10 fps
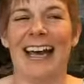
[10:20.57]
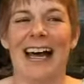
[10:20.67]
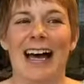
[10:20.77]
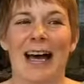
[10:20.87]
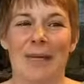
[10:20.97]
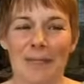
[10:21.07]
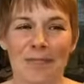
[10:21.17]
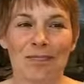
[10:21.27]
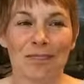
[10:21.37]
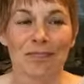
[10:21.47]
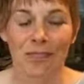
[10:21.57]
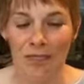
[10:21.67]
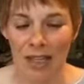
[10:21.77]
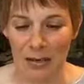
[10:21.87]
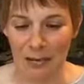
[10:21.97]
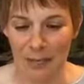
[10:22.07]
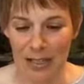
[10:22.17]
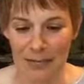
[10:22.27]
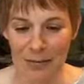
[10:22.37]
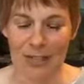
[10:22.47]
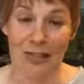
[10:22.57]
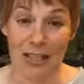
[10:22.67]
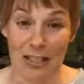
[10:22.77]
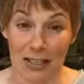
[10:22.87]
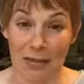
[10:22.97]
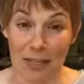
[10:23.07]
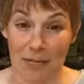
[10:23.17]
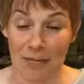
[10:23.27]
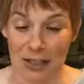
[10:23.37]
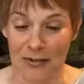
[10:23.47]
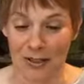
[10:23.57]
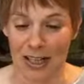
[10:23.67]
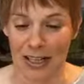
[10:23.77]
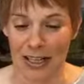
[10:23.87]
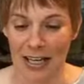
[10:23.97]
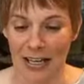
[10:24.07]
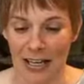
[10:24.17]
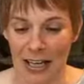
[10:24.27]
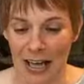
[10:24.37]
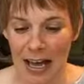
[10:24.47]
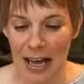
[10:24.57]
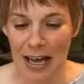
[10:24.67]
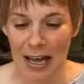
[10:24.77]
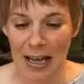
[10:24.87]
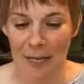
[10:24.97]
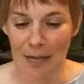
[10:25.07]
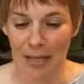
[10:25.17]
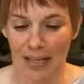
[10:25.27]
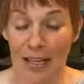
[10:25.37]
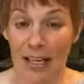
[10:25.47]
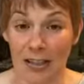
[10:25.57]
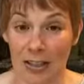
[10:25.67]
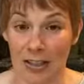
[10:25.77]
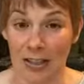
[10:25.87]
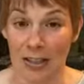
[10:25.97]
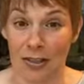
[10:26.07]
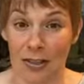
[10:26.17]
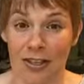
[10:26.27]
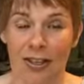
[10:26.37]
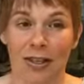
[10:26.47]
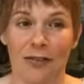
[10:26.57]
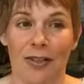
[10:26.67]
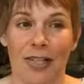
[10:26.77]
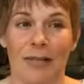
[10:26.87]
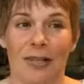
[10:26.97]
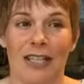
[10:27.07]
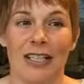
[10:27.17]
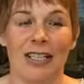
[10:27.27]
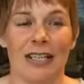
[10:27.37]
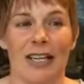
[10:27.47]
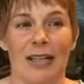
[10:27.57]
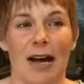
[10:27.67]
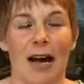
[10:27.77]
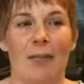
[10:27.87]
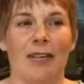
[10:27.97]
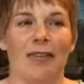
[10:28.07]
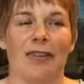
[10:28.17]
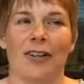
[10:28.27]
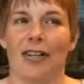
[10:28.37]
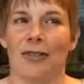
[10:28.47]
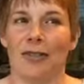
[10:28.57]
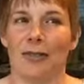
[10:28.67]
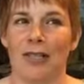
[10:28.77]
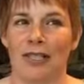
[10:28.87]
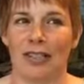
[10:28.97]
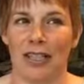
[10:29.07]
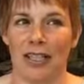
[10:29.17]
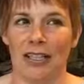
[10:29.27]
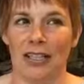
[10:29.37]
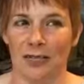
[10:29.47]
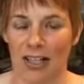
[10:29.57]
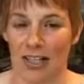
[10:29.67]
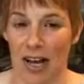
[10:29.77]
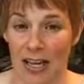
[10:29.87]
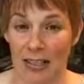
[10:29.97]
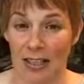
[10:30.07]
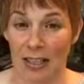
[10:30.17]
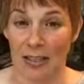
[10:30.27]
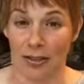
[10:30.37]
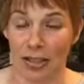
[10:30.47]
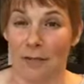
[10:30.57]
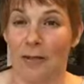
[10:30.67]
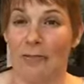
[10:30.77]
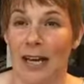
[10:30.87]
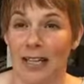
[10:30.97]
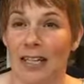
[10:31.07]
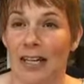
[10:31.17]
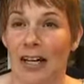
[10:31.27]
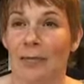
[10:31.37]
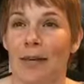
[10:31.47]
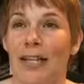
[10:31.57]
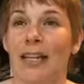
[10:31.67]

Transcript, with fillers: Um, but Meetup is great. It's a great place for hiking. Um, another thing you could do if you're in a place like um, I had a friend that was recently living in Austin who just moved back here, but